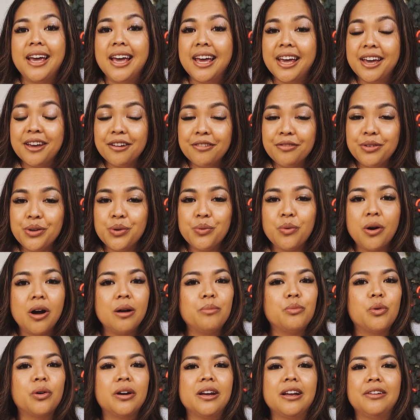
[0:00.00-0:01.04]
If you want
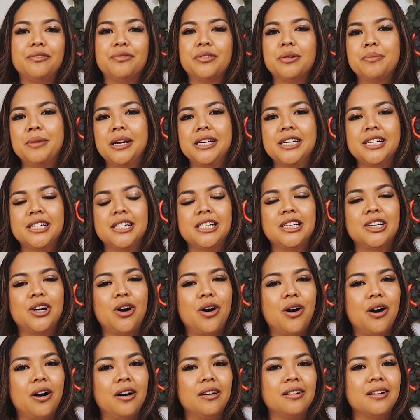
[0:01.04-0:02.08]
more information
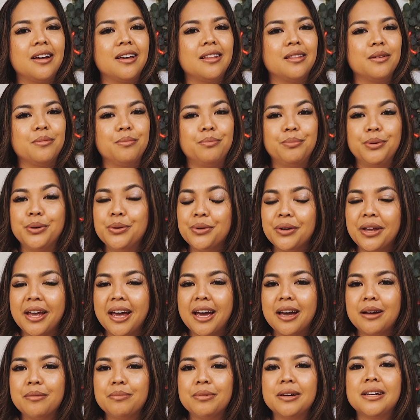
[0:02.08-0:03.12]
on the
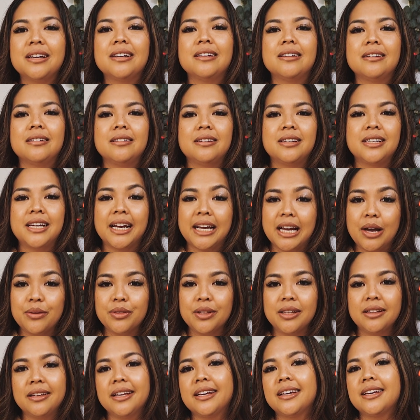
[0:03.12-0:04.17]
bootcamp, check out
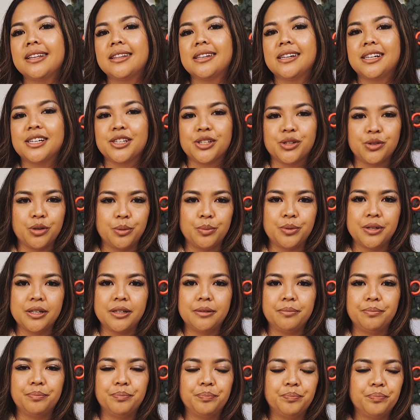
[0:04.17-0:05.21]
the link in the
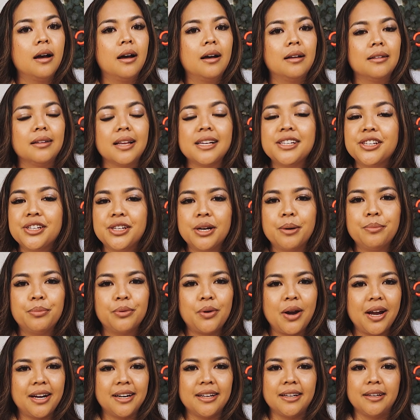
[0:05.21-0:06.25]
description. Let's jump
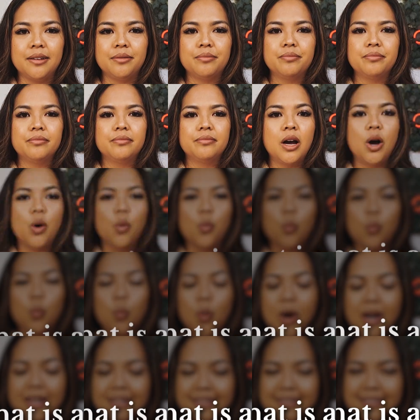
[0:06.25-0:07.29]
right in.
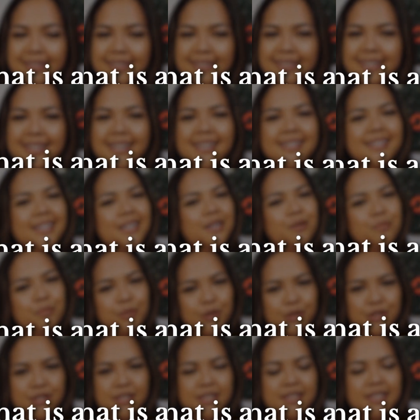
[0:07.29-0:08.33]
What is an
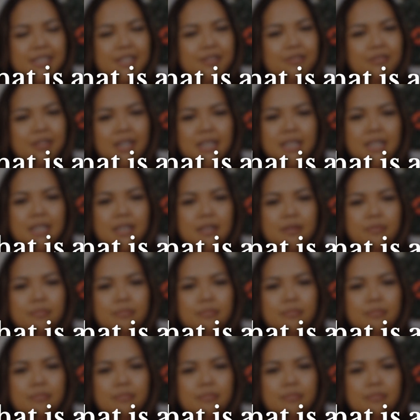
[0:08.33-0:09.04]
emergency fund?